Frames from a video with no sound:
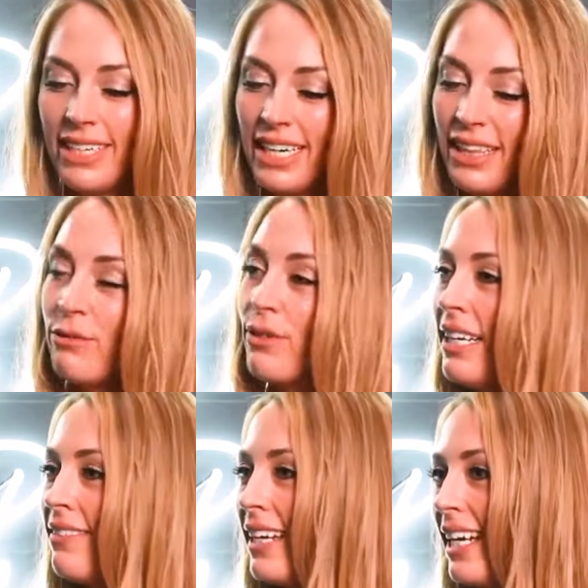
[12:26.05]
I love
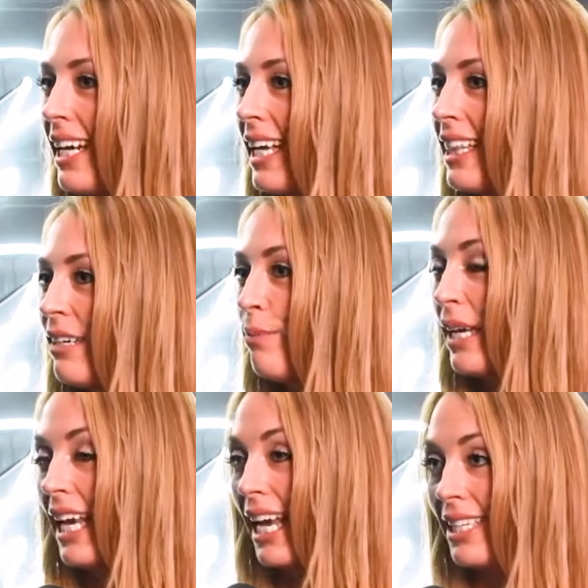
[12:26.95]
renovating. I love
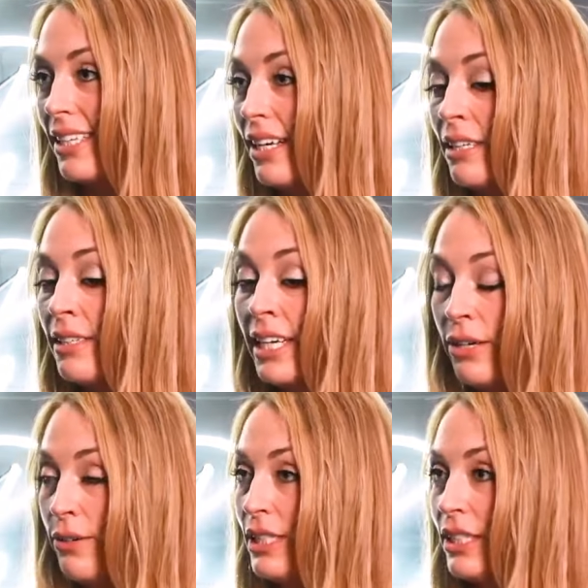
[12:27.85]
being hands on,
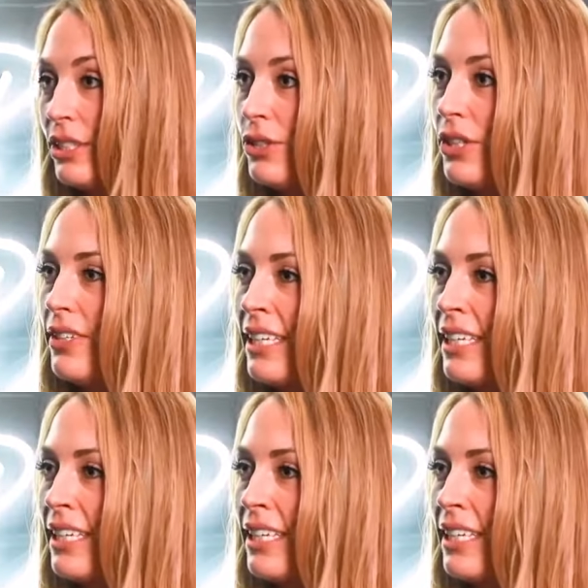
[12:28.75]
which is true.